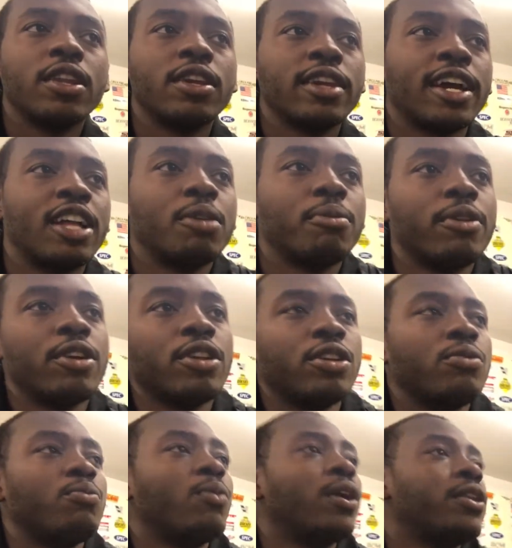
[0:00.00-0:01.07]
getting calibrated
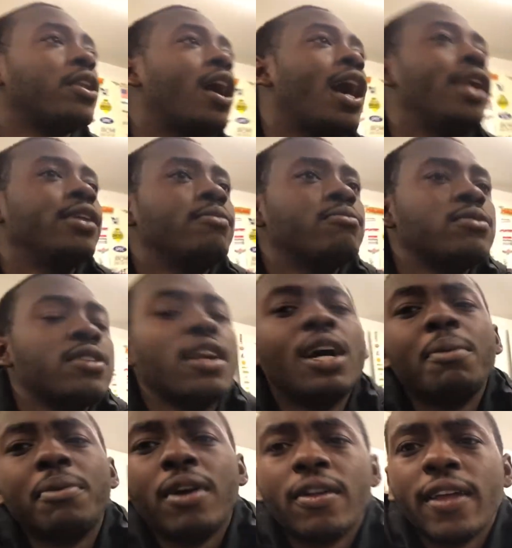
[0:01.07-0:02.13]
and whatnot and set
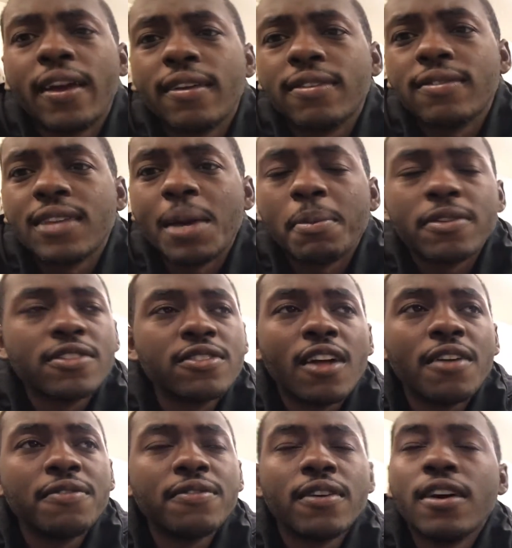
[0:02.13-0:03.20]
up and all that type of
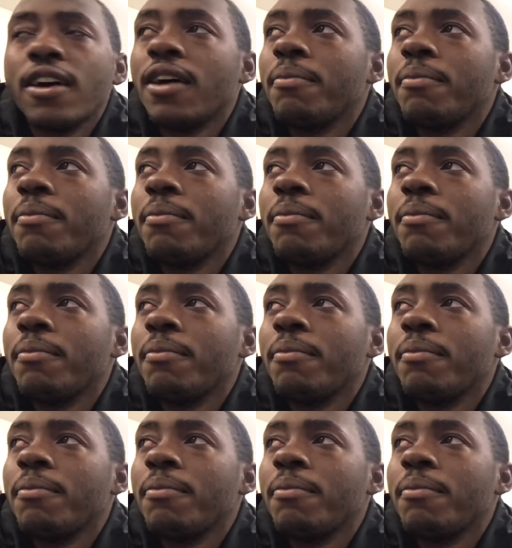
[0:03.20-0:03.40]
stuff.